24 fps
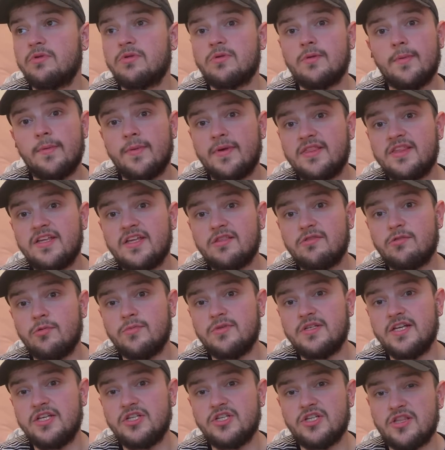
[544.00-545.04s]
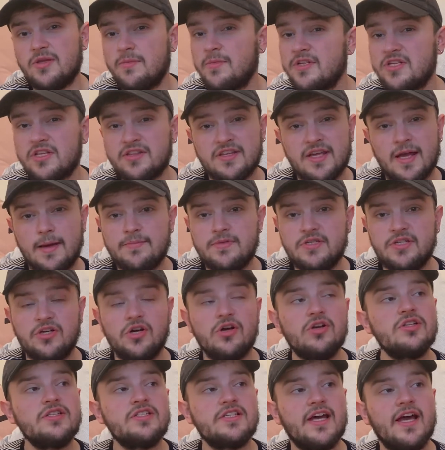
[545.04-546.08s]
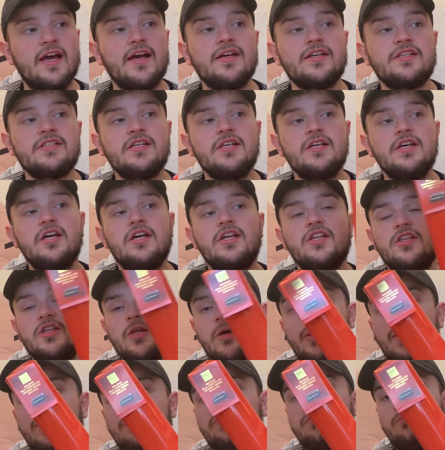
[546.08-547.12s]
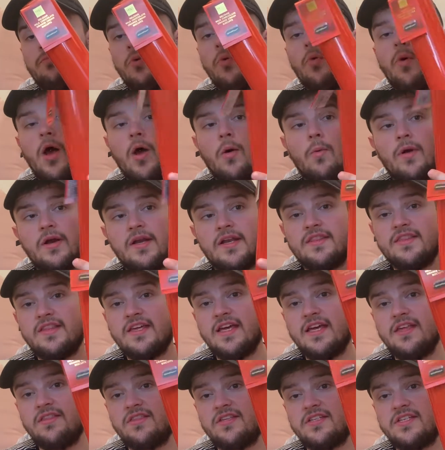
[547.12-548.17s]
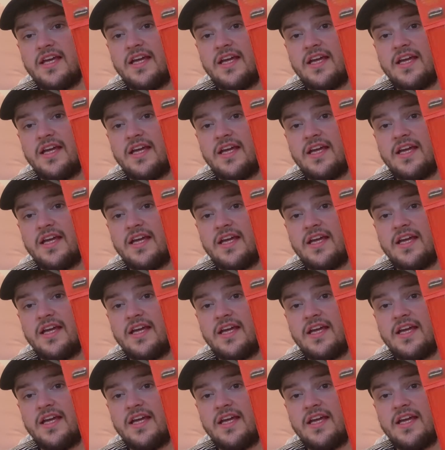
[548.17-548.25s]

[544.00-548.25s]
was one of my sixth form teachers, and we just kept in contact. So I've bought her one of these to